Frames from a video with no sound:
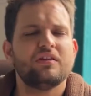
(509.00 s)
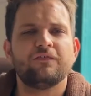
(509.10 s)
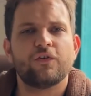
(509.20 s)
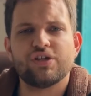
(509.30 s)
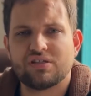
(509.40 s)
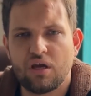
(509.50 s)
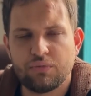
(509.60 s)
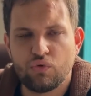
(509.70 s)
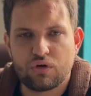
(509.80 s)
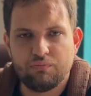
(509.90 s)
the first time
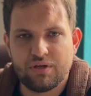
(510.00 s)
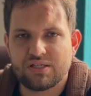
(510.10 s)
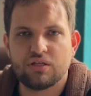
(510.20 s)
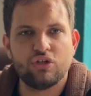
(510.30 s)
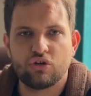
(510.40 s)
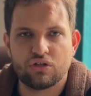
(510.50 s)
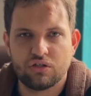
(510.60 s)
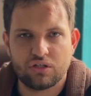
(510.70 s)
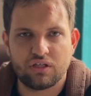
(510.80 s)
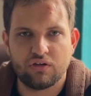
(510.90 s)
you were busy and you
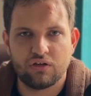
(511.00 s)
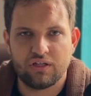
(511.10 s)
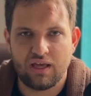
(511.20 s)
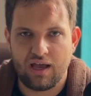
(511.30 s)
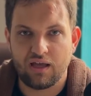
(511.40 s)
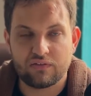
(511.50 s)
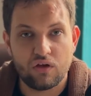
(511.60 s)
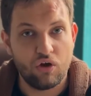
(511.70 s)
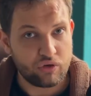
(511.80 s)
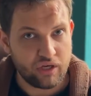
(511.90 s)
couldn't hear the ad,
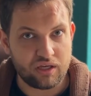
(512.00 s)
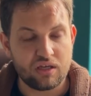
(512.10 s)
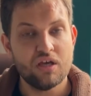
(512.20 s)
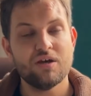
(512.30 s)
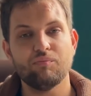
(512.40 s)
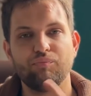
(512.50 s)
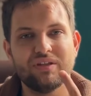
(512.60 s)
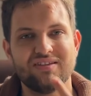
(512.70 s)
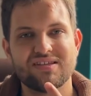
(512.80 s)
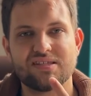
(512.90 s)
okay?
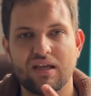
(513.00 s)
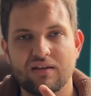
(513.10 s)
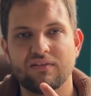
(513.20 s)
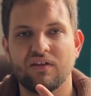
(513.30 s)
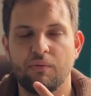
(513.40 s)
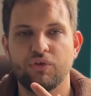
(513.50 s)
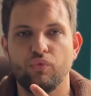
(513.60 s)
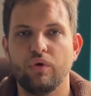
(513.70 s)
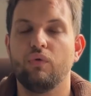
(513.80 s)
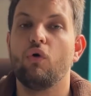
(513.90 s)
But the second time you
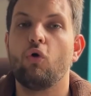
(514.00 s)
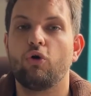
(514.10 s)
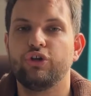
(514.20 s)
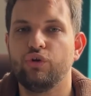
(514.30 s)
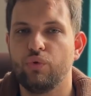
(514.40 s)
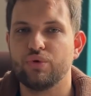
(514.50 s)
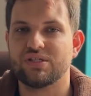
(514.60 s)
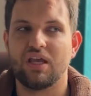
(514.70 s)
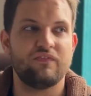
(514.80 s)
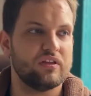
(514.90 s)
will, or you will
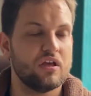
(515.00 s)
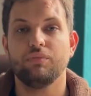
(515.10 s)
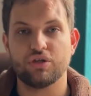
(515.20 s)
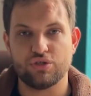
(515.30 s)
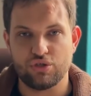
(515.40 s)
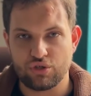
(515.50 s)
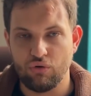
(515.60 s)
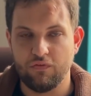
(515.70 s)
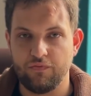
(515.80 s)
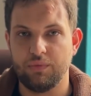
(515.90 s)
save it because you
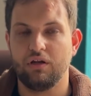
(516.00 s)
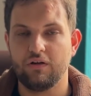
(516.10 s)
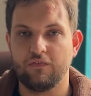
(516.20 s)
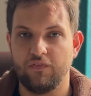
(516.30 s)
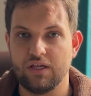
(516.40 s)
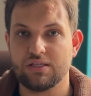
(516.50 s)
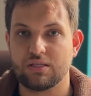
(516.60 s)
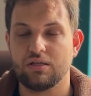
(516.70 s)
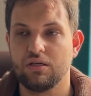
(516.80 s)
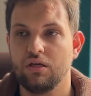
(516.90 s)
saw a familiar
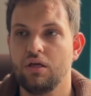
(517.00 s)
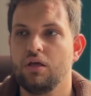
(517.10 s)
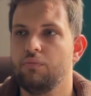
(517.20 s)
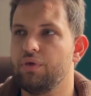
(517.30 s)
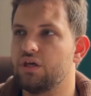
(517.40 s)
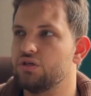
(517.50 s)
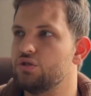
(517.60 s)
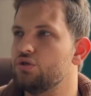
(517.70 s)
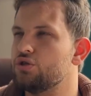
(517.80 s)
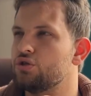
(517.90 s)
face, because
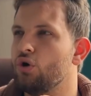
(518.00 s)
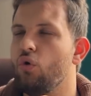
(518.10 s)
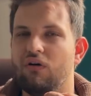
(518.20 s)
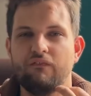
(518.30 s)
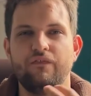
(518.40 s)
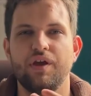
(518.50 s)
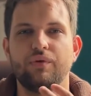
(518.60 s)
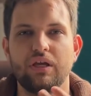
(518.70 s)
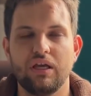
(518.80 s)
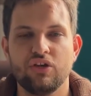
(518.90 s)
you saw a
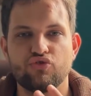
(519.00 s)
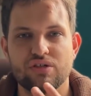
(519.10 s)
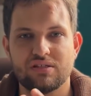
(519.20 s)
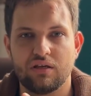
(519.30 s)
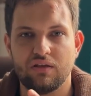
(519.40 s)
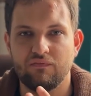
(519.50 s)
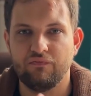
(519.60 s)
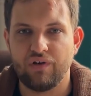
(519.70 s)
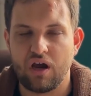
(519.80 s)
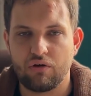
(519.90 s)
very interesting
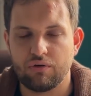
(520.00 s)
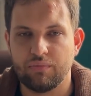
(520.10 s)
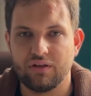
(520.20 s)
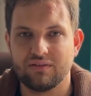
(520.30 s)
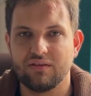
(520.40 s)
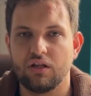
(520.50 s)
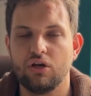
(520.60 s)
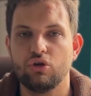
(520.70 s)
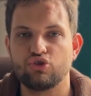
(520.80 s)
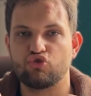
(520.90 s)
environment that
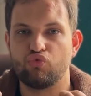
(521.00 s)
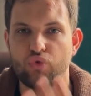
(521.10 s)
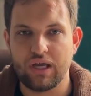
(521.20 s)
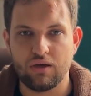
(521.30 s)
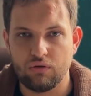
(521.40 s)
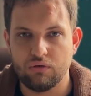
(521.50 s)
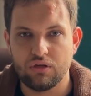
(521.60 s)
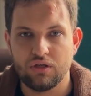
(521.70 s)
looks real,